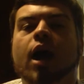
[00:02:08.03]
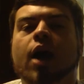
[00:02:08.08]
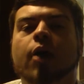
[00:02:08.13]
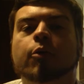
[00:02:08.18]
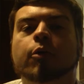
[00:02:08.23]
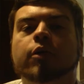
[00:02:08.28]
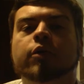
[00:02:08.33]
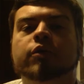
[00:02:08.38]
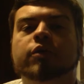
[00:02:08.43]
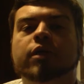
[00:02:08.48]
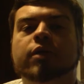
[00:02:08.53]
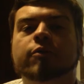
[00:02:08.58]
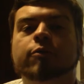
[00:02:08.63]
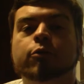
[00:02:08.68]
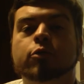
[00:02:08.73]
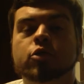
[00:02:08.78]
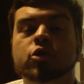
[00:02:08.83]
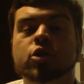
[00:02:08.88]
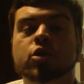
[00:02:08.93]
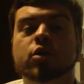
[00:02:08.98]
was
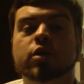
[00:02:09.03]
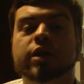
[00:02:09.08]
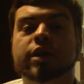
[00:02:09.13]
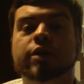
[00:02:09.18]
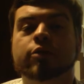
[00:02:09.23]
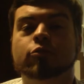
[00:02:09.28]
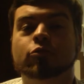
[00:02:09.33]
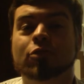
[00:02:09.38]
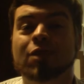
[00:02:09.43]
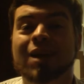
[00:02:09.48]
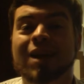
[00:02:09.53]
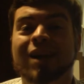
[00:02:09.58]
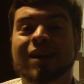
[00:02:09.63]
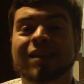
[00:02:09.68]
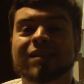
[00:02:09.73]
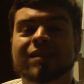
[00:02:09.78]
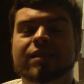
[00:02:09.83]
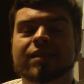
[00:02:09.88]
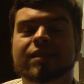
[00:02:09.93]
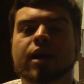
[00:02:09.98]
unfortunately
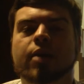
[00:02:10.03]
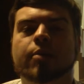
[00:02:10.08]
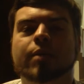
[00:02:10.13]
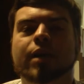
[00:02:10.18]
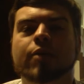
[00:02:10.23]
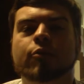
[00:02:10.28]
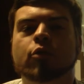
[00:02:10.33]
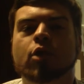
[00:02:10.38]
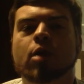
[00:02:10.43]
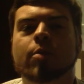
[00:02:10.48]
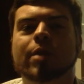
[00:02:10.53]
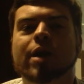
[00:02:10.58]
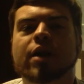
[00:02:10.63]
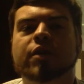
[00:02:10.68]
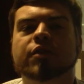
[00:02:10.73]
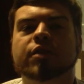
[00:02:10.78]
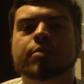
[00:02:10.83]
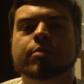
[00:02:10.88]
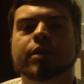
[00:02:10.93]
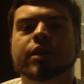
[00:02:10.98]
rocked by
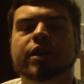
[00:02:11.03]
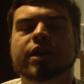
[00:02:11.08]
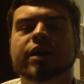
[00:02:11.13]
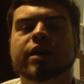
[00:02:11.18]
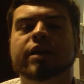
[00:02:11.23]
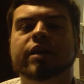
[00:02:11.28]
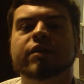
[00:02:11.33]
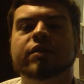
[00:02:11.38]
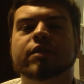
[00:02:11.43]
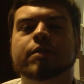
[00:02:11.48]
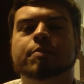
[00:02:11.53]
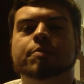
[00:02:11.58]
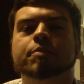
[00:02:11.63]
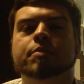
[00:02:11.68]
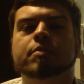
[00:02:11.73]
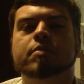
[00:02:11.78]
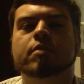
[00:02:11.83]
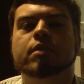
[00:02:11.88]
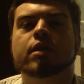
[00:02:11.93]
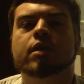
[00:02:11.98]
Wabash on Monday night.
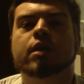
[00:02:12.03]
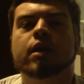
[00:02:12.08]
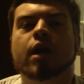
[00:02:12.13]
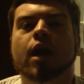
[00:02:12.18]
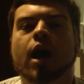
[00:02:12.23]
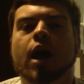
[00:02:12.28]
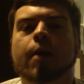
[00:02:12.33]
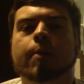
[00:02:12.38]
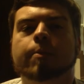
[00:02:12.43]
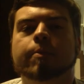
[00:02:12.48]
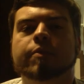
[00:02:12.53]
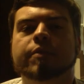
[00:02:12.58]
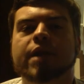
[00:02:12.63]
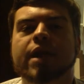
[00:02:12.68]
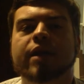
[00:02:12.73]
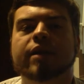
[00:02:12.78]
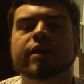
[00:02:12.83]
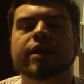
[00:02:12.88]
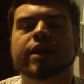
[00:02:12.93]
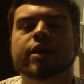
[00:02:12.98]

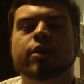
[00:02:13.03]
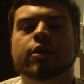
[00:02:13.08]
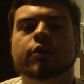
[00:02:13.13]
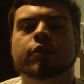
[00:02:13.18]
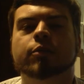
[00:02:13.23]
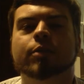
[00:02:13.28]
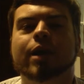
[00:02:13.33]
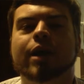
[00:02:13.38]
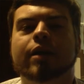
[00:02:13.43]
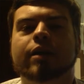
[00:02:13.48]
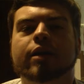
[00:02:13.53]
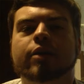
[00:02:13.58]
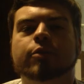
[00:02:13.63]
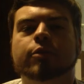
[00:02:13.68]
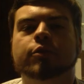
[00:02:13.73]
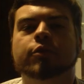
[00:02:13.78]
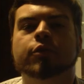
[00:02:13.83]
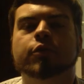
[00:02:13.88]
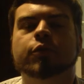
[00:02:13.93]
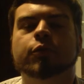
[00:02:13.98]
Then Nick also had
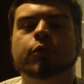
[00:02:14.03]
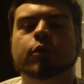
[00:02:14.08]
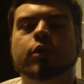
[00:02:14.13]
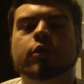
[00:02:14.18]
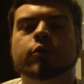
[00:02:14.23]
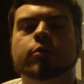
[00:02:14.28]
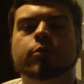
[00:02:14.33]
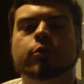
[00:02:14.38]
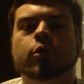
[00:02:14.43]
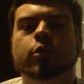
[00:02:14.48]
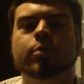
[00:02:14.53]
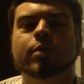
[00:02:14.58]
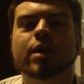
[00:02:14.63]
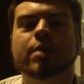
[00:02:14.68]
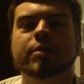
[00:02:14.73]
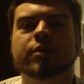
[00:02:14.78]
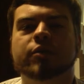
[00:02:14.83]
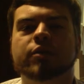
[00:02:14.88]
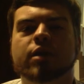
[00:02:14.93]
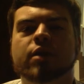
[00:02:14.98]
results for us from North
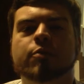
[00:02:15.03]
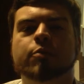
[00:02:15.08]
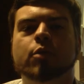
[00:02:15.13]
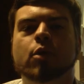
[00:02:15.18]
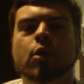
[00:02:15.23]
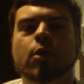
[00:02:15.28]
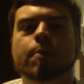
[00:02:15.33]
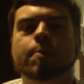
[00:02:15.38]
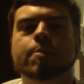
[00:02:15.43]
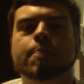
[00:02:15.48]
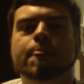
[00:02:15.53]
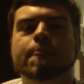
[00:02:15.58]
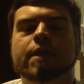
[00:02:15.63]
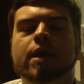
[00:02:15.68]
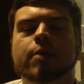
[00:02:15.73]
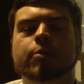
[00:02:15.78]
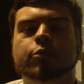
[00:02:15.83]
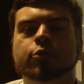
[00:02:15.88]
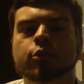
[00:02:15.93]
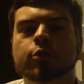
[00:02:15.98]
Miami softball
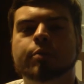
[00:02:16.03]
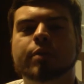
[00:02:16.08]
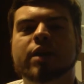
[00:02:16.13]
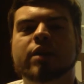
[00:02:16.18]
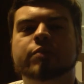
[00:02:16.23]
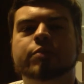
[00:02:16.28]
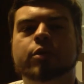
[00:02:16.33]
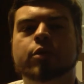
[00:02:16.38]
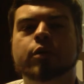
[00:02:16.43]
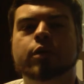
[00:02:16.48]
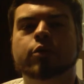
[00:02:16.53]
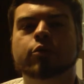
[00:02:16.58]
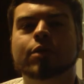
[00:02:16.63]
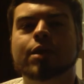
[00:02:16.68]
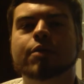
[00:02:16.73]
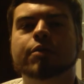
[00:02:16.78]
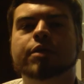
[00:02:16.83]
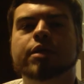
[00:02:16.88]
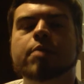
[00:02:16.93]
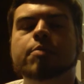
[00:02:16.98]
and Peru baseball in a
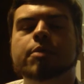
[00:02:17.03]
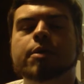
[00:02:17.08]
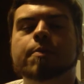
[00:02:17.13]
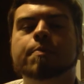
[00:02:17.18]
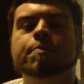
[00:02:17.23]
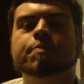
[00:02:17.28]
roundup.